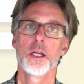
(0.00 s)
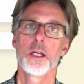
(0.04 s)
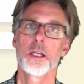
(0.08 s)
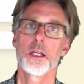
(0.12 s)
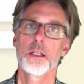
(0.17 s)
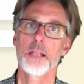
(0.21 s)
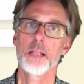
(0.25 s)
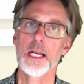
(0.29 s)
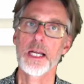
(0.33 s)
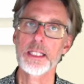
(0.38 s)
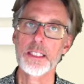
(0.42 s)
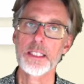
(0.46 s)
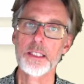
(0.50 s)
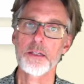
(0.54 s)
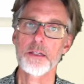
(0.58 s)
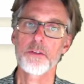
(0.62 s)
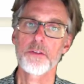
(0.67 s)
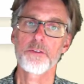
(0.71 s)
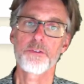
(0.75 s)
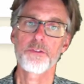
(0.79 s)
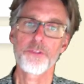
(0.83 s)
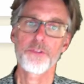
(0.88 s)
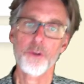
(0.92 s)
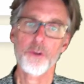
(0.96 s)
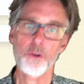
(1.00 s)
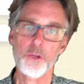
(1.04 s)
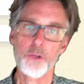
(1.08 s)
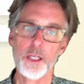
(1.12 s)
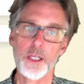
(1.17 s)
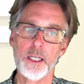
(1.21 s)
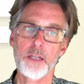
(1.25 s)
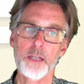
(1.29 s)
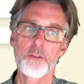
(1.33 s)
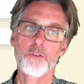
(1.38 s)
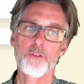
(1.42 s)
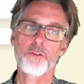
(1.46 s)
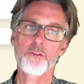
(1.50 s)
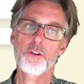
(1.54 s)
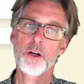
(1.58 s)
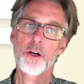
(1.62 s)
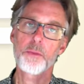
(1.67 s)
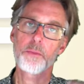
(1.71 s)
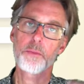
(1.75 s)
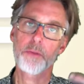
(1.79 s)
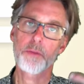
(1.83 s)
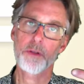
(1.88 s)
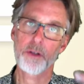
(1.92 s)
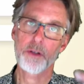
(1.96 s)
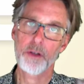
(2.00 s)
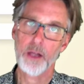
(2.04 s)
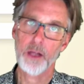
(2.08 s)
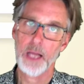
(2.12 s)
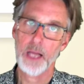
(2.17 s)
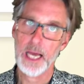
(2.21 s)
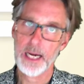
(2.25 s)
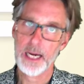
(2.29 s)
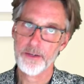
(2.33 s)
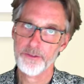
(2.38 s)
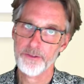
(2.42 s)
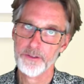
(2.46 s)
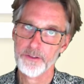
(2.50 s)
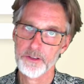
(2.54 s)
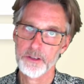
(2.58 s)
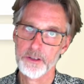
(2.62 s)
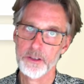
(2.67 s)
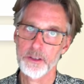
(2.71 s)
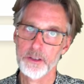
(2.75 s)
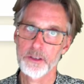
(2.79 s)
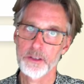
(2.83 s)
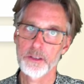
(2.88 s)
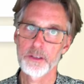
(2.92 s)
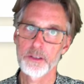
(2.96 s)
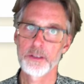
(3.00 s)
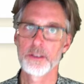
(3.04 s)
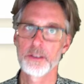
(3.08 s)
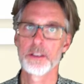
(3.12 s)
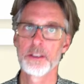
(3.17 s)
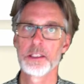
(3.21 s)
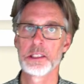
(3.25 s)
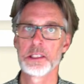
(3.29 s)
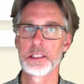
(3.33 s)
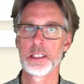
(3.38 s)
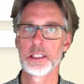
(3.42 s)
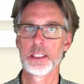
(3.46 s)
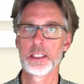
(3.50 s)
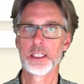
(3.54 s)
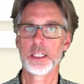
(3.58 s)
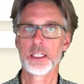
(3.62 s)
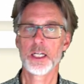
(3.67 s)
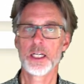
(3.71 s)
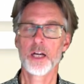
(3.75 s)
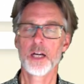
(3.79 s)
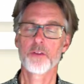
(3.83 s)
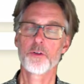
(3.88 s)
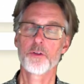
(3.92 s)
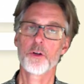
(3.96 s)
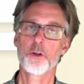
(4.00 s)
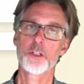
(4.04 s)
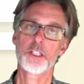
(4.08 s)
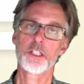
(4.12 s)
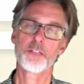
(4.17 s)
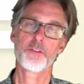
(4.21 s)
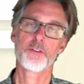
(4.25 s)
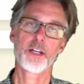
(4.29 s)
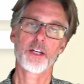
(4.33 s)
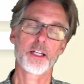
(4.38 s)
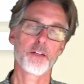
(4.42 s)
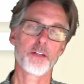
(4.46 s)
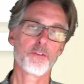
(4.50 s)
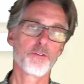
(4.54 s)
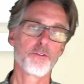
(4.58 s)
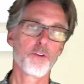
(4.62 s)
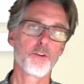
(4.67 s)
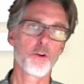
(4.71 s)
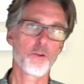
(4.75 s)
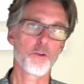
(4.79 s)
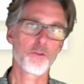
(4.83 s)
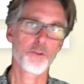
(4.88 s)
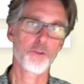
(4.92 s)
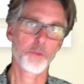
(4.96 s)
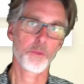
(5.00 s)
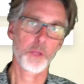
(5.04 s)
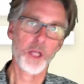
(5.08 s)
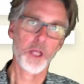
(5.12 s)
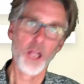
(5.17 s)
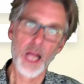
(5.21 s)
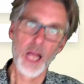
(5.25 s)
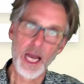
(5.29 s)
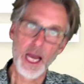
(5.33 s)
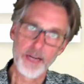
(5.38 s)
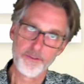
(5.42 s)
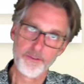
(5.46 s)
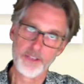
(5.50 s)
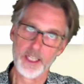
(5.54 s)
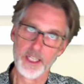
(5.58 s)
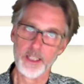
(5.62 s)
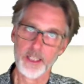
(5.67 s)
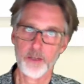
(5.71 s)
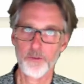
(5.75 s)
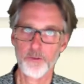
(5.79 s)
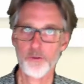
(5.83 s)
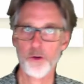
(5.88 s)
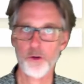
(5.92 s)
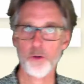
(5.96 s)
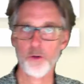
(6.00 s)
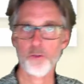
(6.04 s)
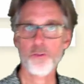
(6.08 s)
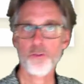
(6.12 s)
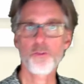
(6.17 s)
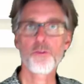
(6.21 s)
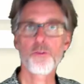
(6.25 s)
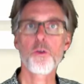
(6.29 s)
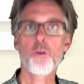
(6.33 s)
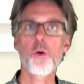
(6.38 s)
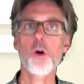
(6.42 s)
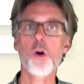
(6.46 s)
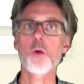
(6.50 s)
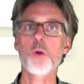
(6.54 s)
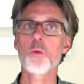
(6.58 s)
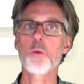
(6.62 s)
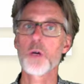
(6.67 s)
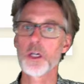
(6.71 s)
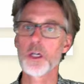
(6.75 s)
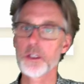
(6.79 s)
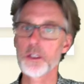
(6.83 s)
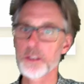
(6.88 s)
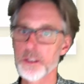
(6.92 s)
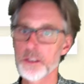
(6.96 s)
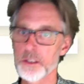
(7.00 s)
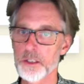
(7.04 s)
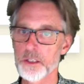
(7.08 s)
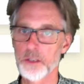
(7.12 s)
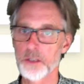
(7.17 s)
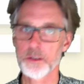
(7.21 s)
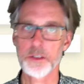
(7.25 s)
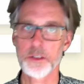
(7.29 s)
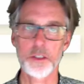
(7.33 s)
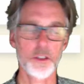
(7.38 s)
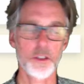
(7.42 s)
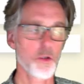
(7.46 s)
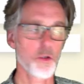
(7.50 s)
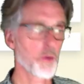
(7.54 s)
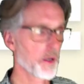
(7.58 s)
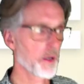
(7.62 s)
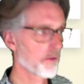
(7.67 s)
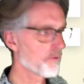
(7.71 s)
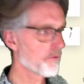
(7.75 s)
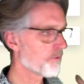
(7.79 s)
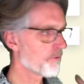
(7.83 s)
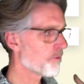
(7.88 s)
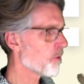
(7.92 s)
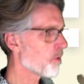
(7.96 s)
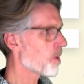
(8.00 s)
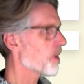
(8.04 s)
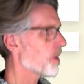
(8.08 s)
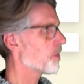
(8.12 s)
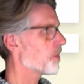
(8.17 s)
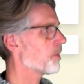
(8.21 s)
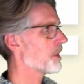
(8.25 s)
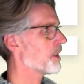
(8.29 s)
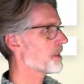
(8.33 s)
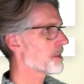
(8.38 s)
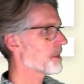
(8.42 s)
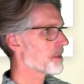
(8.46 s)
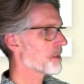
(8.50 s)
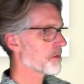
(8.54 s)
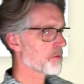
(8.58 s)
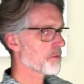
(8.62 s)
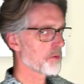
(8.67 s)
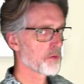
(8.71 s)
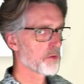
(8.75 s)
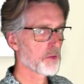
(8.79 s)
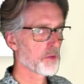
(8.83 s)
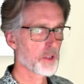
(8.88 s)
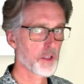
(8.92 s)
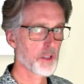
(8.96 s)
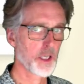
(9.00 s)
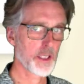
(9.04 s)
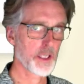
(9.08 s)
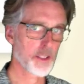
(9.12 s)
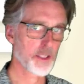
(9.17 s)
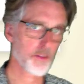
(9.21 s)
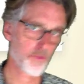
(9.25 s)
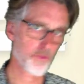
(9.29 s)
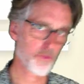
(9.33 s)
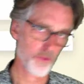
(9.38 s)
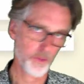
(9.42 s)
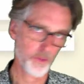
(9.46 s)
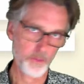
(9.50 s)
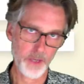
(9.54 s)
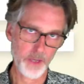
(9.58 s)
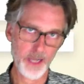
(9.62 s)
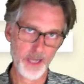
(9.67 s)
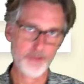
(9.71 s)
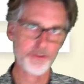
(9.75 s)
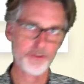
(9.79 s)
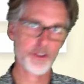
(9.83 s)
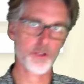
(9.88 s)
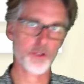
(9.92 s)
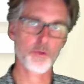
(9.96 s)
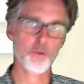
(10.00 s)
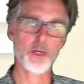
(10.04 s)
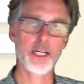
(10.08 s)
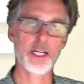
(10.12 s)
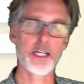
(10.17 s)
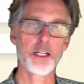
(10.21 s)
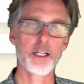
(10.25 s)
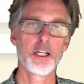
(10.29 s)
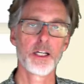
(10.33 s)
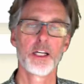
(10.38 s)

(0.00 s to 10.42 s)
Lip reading: That's folding from the left. Of course, if I can fold from the left, I can fold forwards. So this is going forwards through the list from left to right.